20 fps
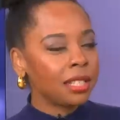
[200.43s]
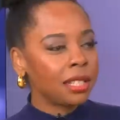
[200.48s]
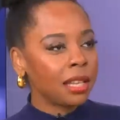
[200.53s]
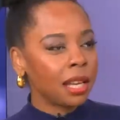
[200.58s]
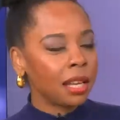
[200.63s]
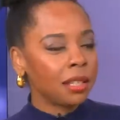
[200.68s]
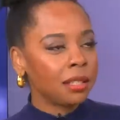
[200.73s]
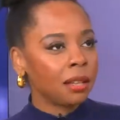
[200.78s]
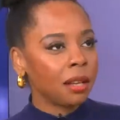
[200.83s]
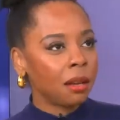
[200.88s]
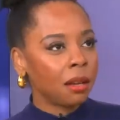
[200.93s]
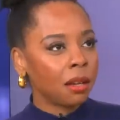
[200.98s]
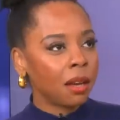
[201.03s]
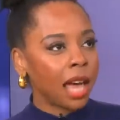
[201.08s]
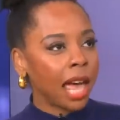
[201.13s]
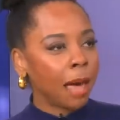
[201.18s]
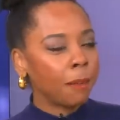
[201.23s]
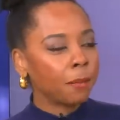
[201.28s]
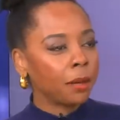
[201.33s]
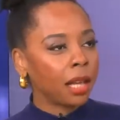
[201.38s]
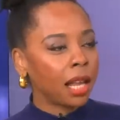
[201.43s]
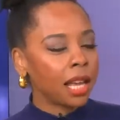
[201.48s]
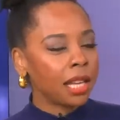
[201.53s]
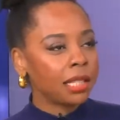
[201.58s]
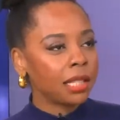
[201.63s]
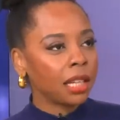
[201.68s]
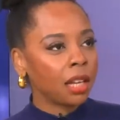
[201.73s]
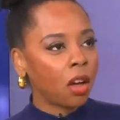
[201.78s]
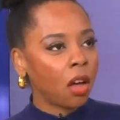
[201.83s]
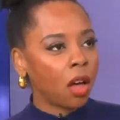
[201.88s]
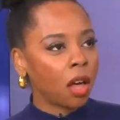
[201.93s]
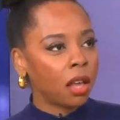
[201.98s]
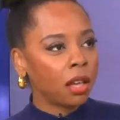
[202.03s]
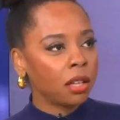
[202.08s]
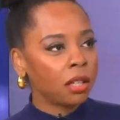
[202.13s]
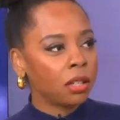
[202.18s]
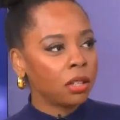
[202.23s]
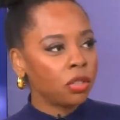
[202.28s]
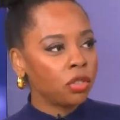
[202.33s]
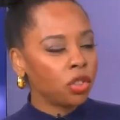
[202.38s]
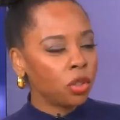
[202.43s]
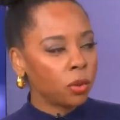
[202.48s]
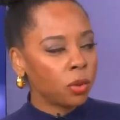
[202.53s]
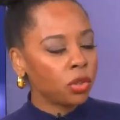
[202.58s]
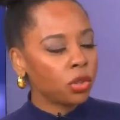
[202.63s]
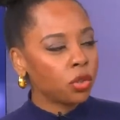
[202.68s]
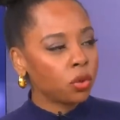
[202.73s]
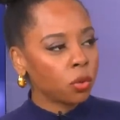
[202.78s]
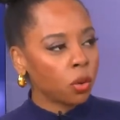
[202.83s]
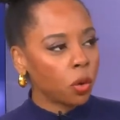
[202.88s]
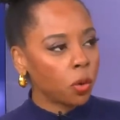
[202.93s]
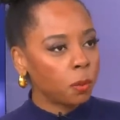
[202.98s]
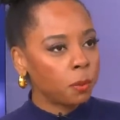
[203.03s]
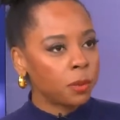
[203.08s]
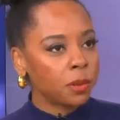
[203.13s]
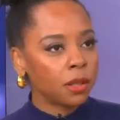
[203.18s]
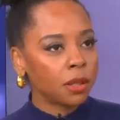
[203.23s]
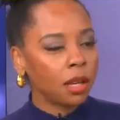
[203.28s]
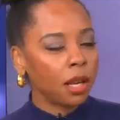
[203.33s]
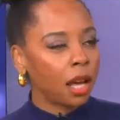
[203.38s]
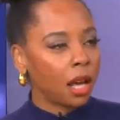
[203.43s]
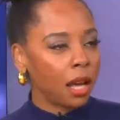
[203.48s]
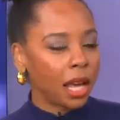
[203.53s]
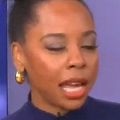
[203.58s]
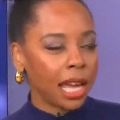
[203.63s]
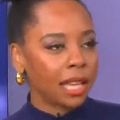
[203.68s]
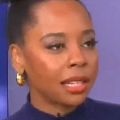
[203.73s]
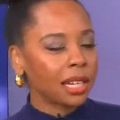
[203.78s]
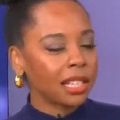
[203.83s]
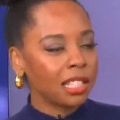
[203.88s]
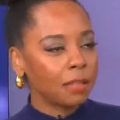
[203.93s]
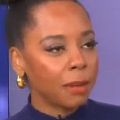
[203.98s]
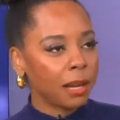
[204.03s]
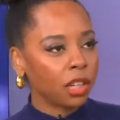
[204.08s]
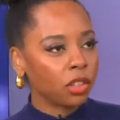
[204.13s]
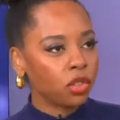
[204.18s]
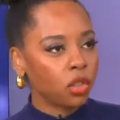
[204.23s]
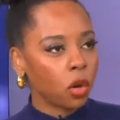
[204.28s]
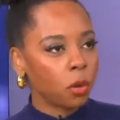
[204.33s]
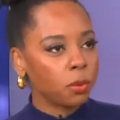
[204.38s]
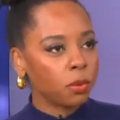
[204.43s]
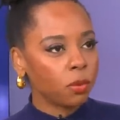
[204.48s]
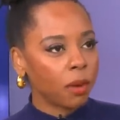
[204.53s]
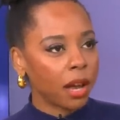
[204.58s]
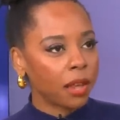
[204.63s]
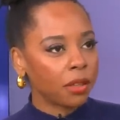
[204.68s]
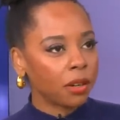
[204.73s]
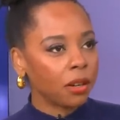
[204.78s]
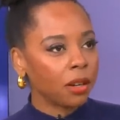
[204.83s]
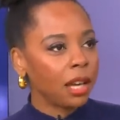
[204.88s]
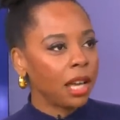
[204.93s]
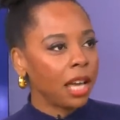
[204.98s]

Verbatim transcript: as uh, capitalizing on Jewish tropes, uh, anti-Semitic tropes rather,